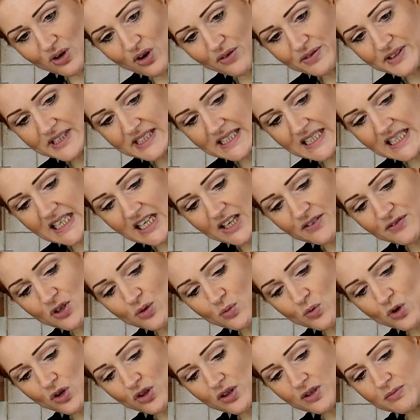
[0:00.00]
Obviously, if
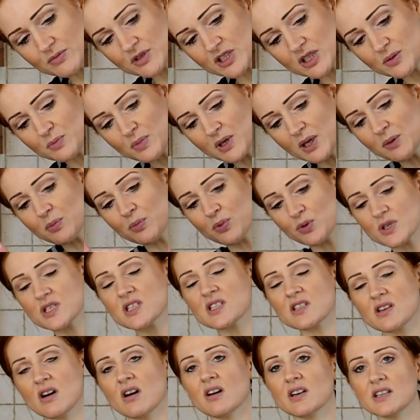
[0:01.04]
you want them to be
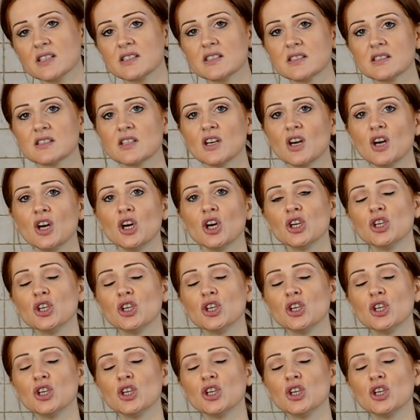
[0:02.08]
precise,